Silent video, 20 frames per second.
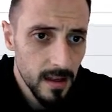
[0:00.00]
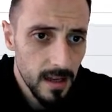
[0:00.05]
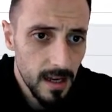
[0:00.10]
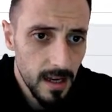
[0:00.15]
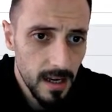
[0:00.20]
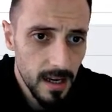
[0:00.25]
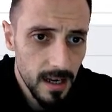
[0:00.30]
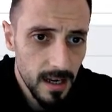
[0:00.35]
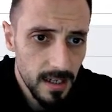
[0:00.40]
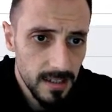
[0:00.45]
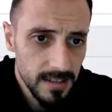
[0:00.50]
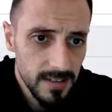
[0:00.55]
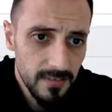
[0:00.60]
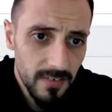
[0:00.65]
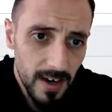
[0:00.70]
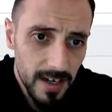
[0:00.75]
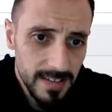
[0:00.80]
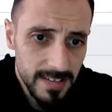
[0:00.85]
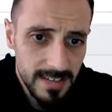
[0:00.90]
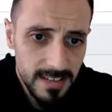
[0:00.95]
uh,
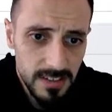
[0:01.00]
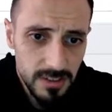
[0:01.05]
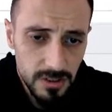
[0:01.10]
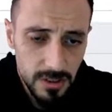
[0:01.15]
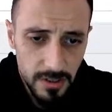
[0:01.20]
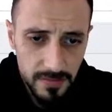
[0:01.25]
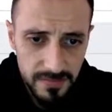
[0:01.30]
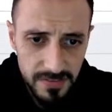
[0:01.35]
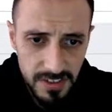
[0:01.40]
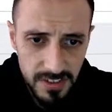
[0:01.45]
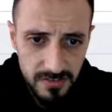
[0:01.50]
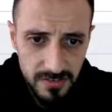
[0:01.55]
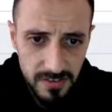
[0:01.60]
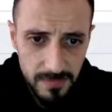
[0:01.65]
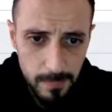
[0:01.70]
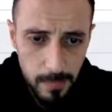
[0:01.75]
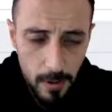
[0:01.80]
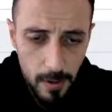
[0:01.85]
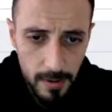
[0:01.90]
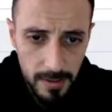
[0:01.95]
divide these surfaces with
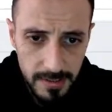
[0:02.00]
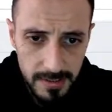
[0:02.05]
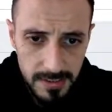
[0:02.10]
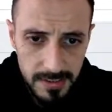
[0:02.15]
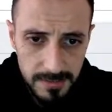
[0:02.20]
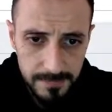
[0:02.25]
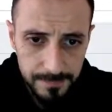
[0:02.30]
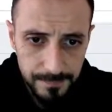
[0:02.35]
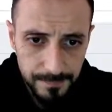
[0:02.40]
points.